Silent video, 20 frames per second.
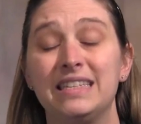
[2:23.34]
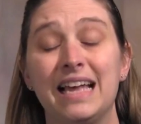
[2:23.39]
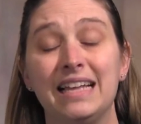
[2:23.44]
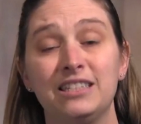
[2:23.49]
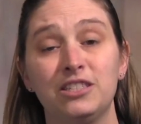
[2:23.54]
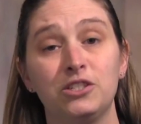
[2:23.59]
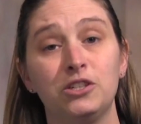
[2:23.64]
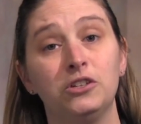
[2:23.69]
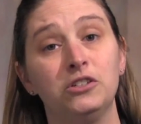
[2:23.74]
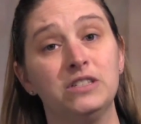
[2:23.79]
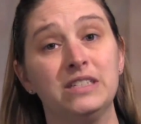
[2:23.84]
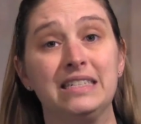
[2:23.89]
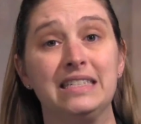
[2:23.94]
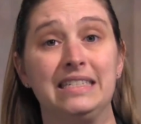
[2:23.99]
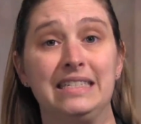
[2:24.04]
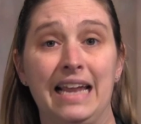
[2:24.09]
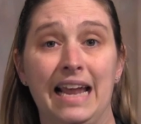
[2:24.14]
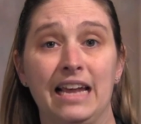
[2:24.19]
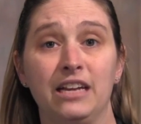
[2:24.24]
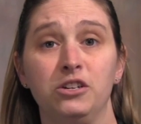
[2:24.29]
sets certain
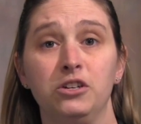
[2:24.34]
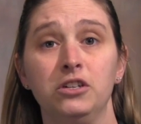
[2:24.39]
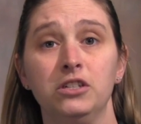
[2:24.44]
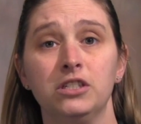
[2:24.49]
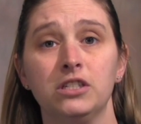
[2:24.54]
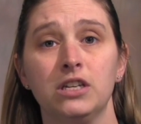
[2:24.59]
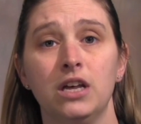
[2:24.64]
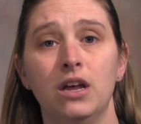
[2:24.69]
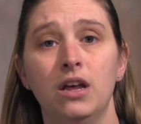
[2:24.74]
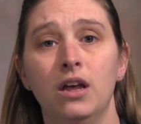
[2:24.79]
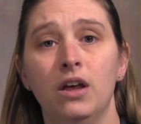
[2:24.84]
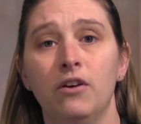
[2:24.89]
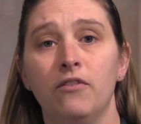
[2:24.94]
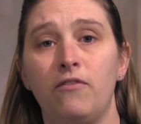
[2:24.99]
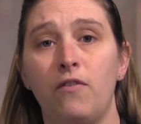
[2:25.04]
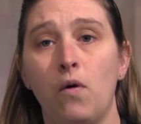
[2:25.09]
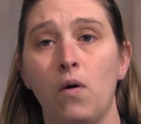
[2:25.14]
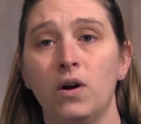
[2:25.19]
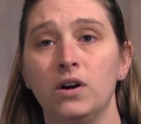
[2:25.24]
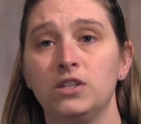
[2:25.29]
standards
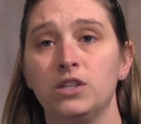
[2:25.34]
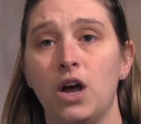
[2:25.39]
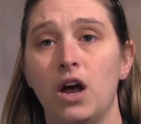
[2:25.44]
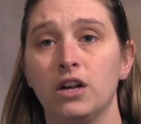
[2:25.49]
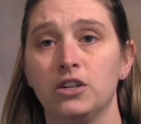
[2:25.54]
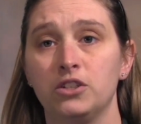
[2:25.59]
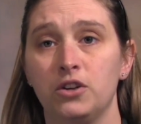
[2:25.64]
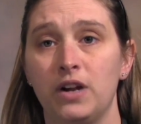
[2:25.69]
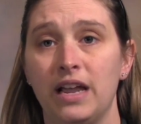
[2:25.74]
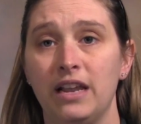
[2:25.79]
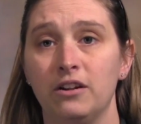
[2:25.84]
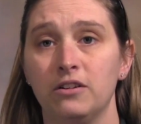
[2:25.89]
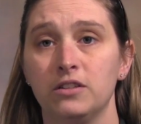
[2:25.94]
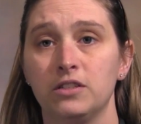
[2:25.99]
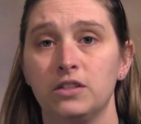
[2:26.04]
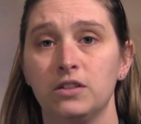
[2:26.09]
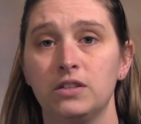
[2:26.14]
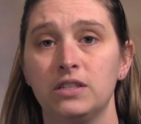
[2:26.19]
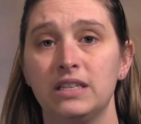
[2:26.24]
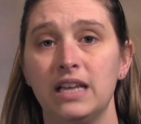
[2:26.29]
for dog
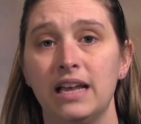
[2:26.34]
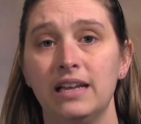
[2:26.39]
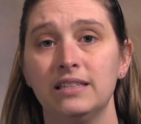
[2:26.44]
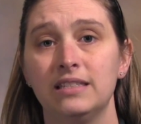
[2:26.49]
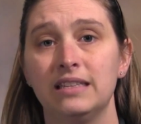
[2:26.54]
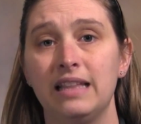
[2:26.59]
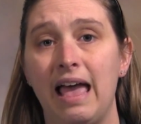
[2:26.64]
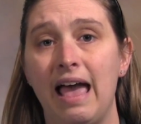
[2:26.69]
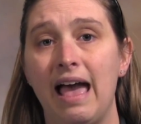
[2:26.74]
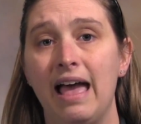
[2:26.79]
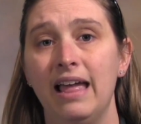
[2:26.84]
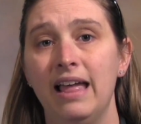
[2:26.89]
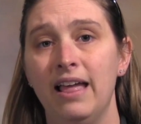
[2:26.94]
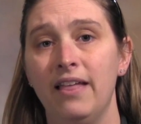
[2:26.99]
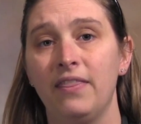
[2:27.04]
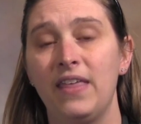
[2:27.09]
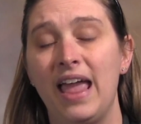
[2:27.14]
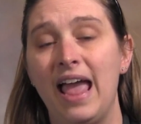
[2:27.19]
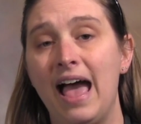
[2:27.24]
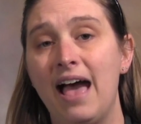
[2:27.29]
trainers. So it says that
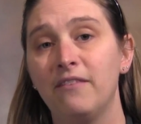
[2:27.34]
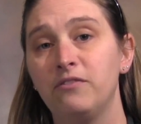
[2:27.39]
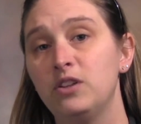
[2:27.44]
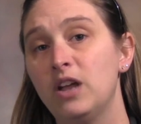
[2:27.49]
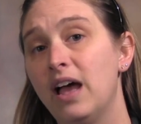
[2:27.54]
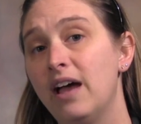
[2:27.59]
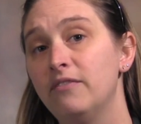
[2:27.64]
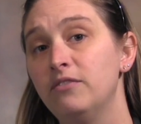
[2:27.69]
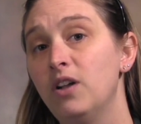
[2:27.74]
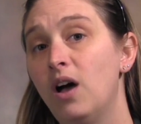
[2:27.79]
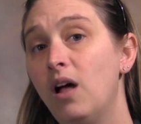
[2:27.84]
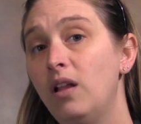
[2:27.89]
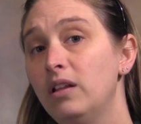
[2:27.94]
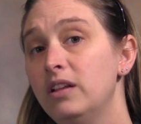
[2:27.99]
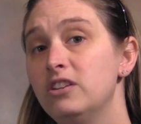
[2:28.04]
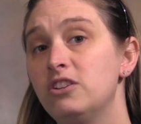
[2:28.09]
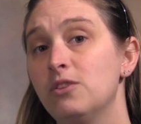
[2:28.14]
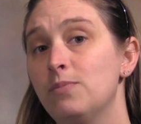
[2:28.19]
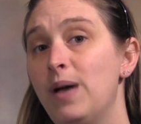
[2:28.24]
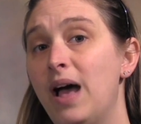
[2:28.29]
they have to have
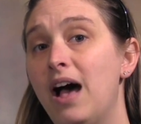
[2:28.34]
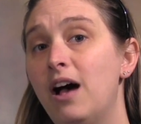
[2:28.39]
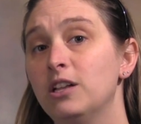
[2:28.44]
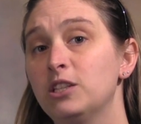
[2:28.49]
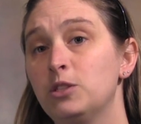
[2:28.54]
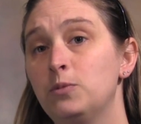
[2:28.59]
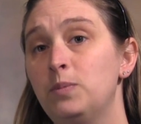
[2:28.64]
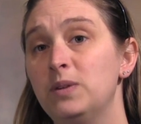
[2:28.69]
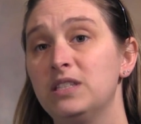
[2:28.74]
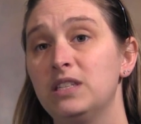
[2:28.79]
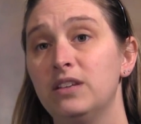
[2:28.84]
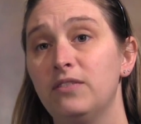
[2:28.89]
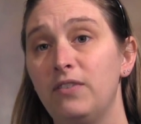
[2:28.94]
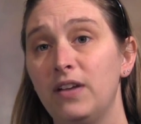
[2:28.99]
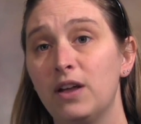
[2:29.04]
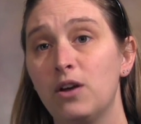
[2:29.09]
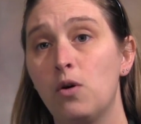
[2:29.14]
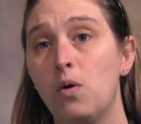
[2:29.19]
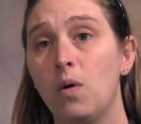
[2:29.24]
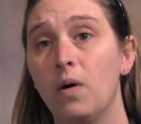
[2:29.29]
knowledge about
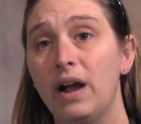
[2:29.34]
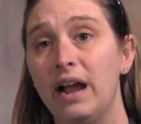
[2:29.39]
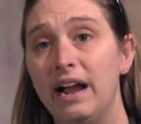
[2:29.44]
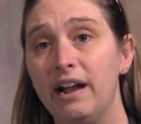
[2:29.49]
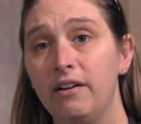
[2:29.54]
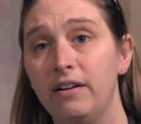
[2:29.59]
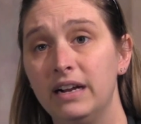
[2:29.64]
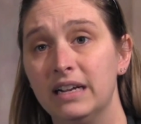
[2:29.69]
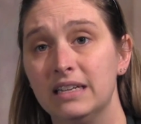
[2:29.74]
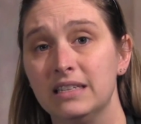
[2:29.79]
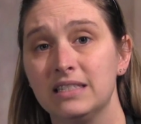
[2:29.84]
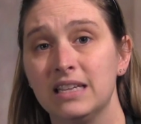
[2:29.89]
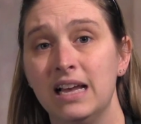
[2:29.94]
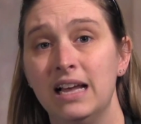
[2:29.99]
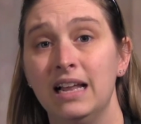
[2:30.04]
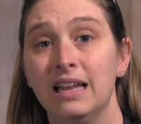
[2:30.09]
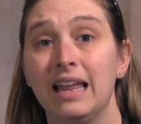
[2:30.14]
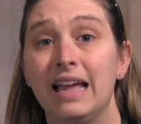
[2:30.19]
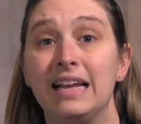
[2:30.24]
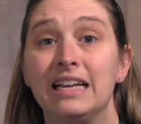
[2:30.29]
specific core areas,
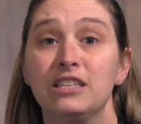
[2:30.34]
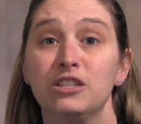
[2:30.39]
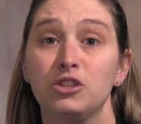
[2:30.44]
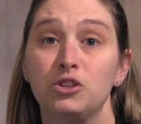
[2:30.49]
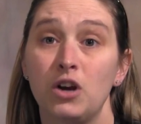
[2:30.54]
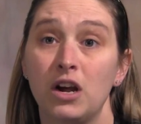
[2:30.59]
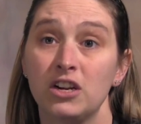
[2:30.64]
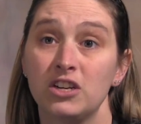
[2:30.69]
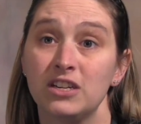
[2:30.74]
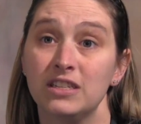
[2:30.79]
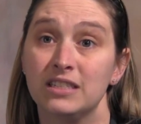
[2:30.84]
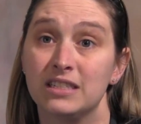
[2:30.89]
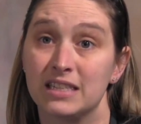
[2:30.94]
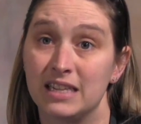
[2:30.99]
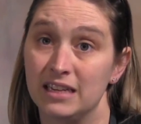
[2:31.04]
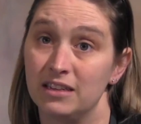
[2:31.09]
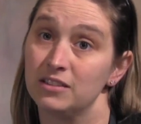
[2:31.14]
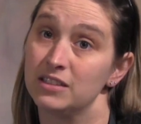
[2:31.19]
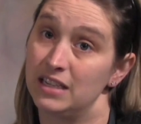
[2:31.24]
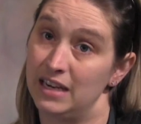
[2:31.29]
like instruction
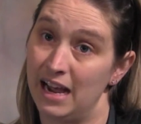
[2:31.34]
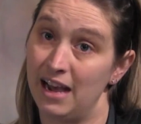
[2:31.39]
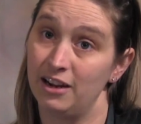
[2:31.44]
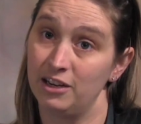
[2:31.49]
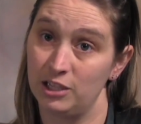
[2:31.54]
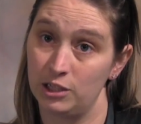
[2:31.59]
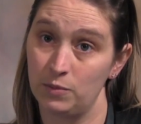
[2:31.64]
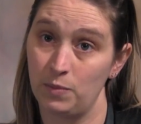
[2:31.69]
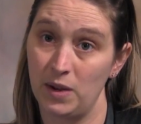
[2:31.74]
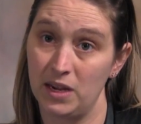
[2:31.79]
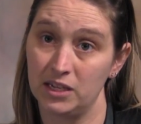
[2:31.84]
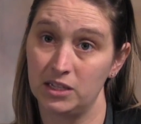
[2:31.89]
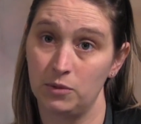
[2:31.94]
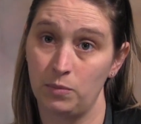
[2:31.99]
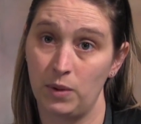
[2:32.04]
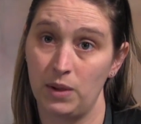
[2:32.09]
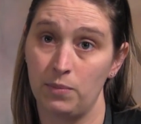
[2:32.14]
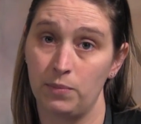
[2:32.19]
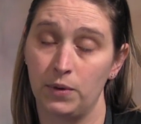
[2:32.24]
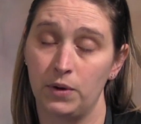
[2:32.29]
skills and how to speak
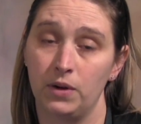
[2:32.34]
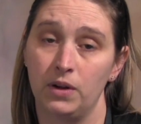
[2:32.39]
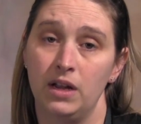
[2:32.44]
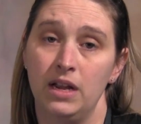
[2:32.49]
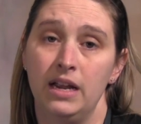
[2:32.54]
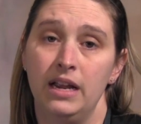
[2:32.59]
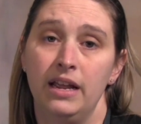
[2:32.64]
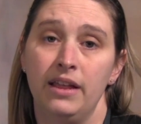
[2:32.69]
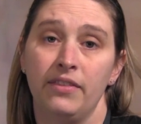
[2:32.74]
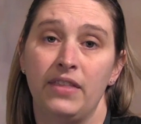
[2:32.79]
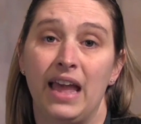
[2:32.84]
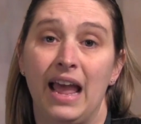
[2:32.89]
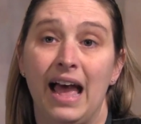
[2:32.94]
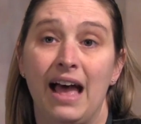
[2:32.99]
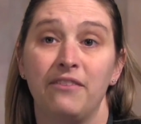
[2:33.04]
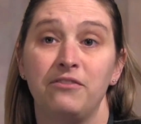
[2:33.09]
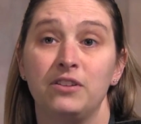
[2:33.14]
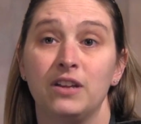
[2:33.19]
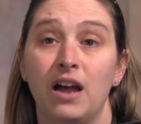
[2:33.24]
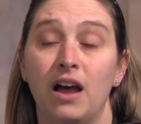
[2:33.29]
to people. They
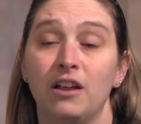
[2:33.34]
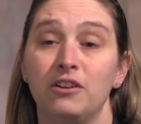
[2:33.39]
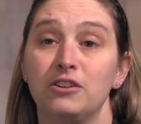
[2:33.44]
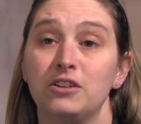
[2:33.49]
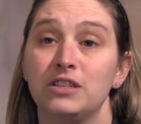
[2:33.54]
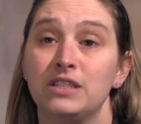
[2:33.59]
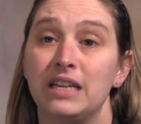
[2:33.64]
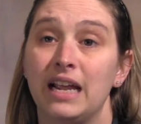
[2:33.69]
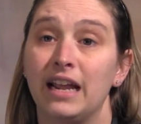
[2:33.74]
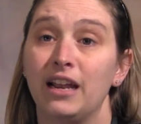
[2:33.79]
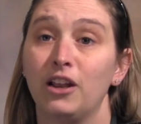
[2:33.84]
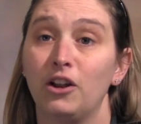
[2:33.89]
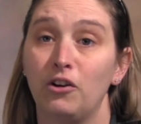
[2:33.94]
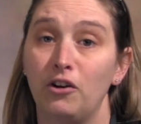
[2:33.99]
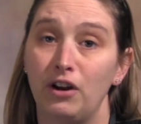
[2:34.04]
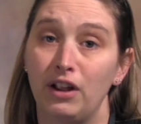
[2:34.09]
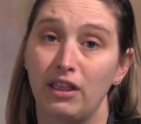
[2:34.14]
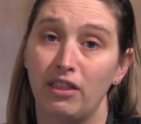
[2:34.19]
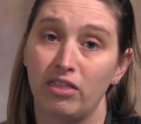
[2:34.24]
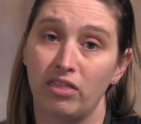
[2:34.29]
have to understand
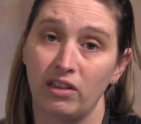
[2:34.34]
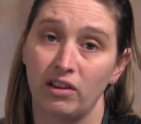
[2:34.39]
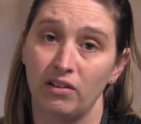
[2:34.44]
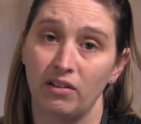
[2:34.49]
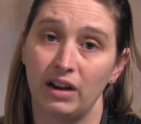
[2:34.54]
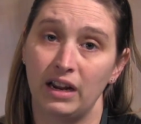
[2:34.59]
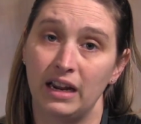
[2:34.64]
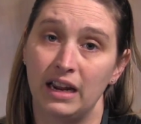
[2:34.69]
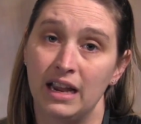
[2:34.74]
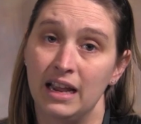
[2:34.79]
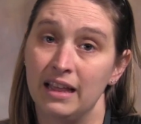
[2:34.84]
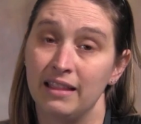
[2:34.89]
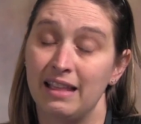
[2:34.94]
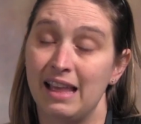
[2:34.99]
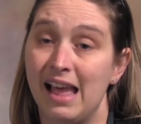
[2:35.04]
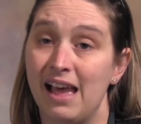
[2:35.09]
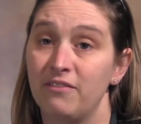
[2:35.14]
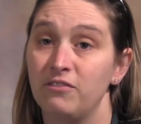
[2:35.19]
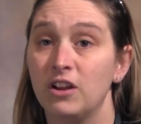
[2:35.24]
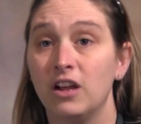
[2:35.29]
learning theory.
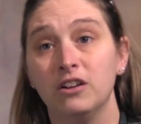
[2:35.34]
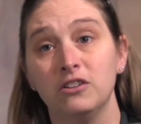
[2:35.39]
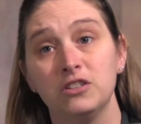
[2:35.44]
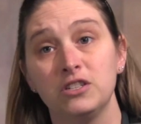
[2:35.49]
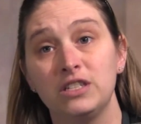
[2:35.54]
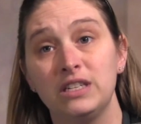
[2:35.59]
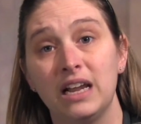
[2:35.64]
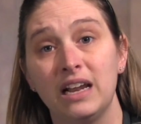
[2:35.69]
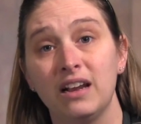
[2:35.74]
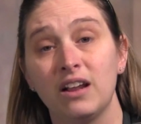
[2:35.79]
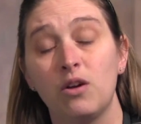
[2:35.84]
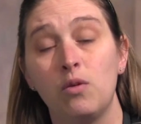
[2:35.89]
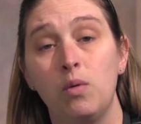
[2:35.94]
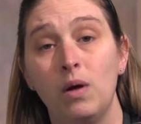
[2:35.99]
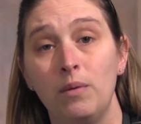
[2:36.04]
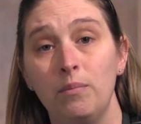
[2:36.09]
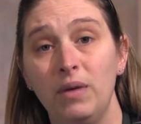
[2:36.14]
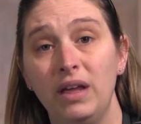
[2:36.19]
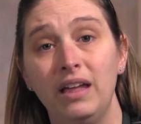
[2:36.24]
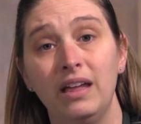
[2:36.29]
They have to understand
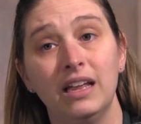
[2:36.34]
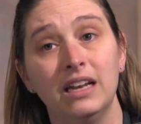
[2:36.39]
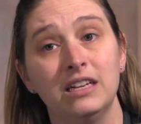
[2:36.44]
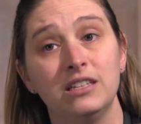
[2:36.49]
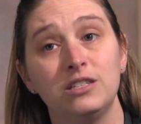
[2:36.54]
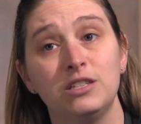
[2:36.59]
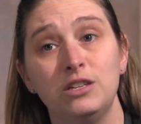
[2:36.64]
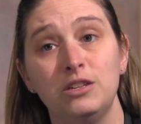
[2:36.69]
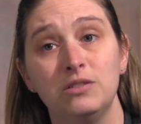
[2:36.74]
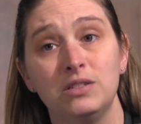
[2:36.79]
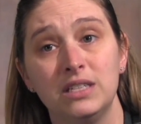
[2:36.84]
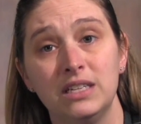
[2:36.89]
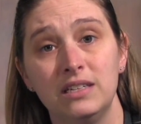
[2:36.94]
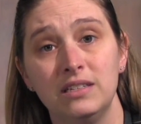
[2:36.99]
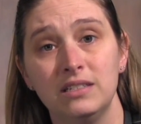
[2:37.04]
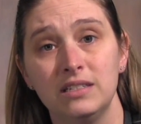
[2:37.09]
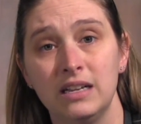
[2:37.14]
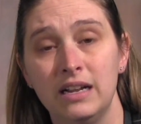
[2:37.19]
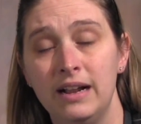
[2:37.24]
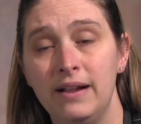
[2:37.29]
equipment and its
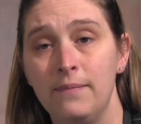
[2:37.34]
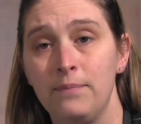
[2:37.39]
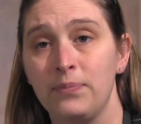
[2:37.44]
uses.